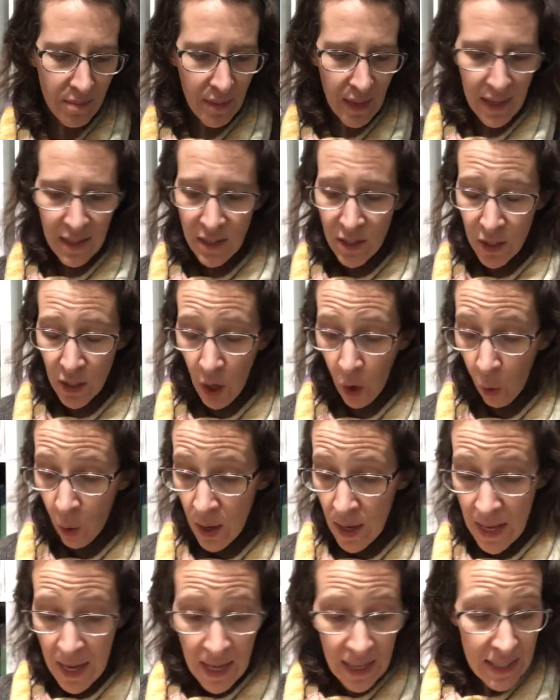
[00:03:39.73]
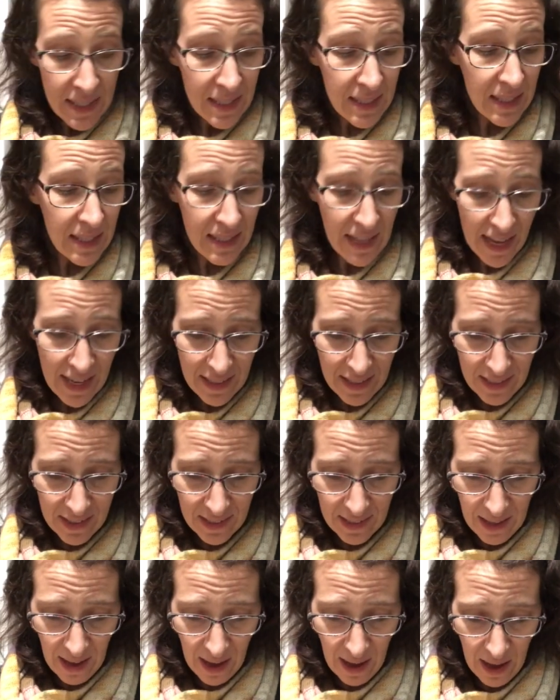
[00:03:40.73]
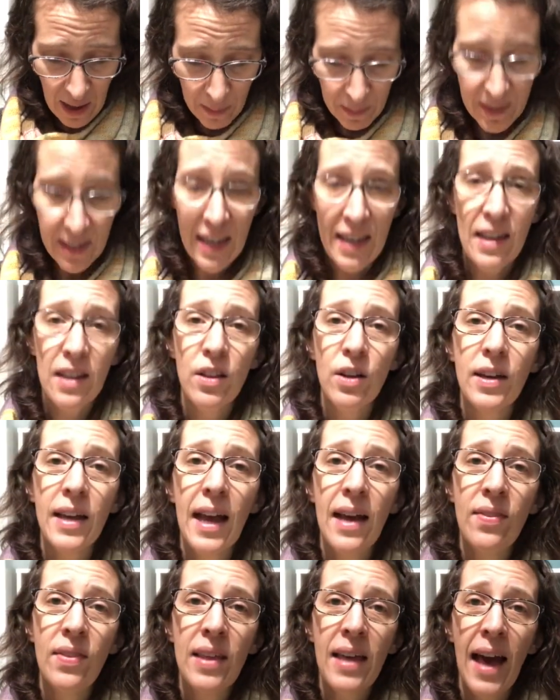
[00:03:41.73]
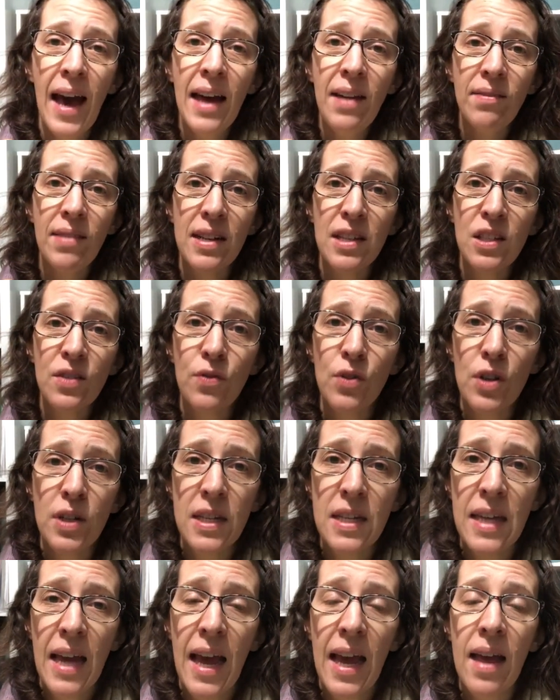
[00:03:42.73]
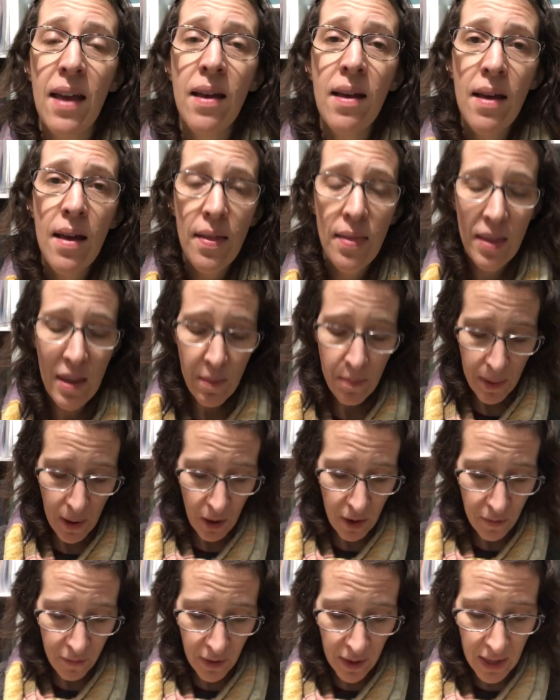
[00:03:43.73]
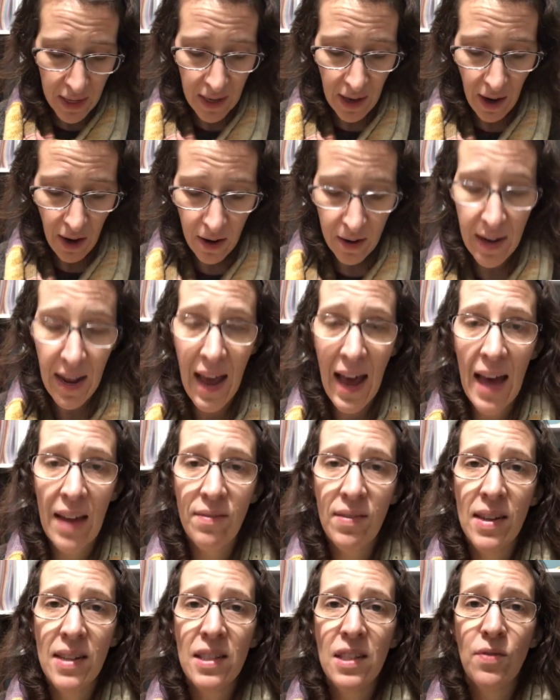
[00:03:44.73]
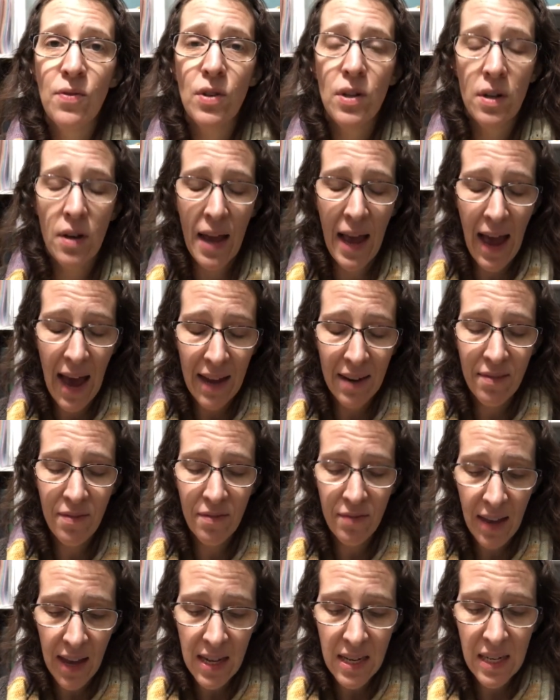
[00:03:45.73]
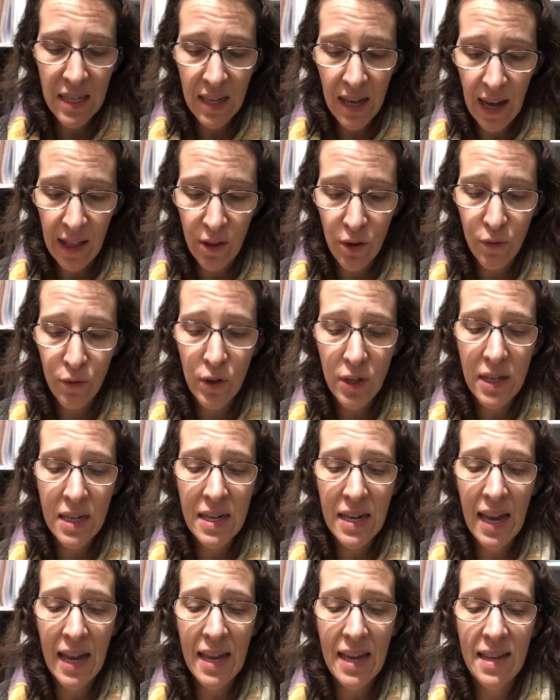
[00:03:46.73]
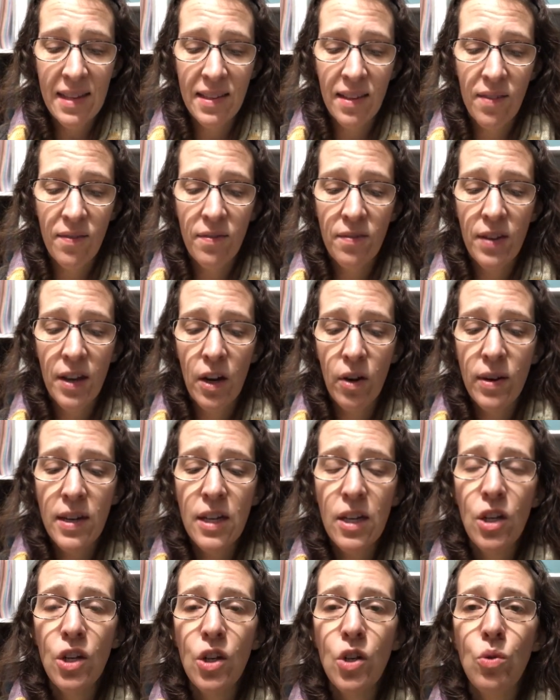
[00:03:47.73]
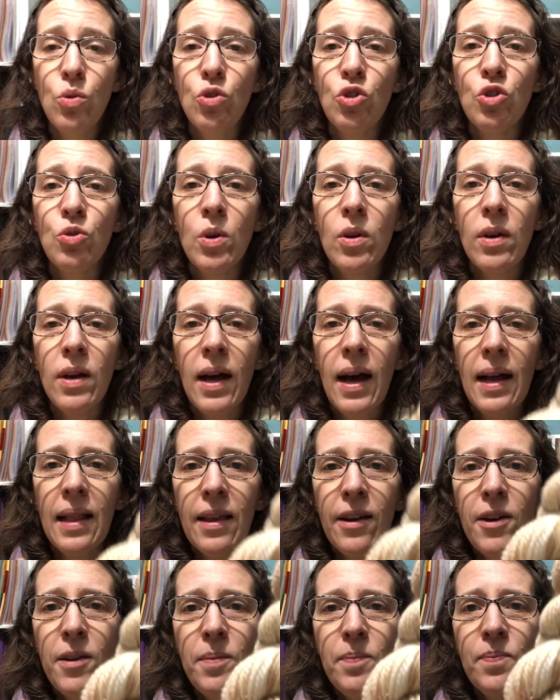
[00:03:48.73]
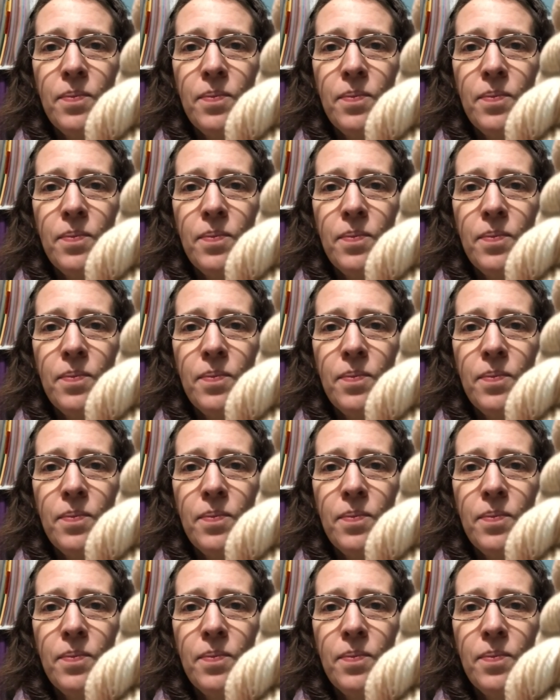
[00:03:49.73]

So let's take a look at the Advents for today. The Berry Fun Yarn Advent color for today is a very neutral color.